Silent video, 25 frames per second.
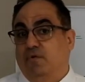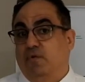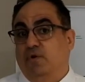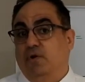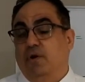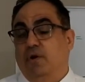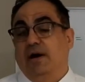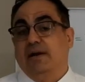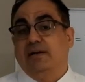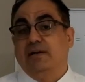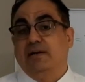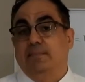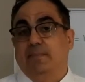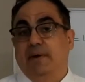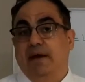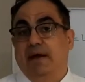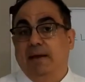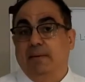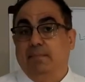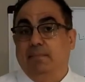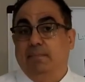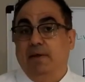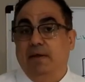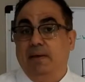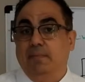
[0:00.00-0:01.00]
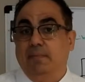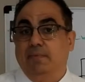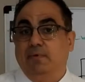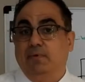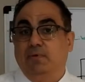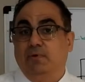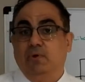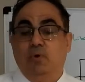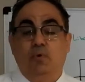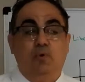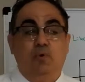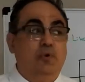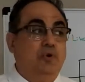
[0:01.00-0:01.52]
or you're underpaying people,
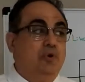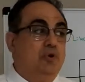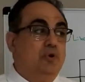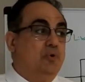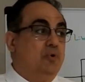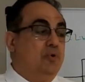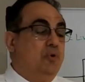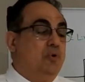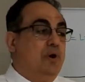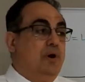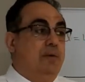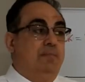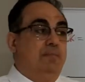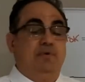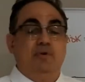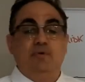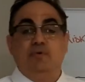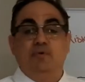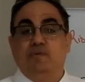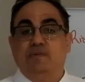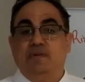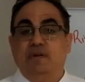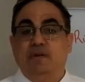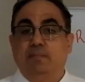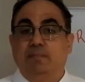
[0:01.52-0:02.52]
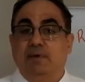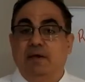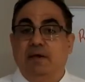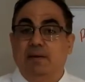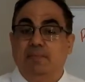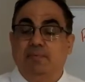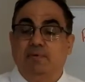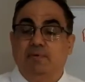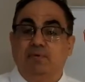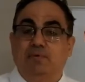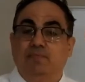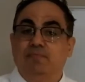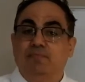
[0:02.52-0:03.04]
or you're abusing
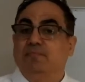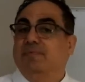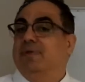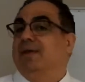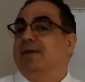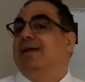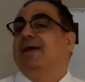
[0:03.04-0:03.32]
people,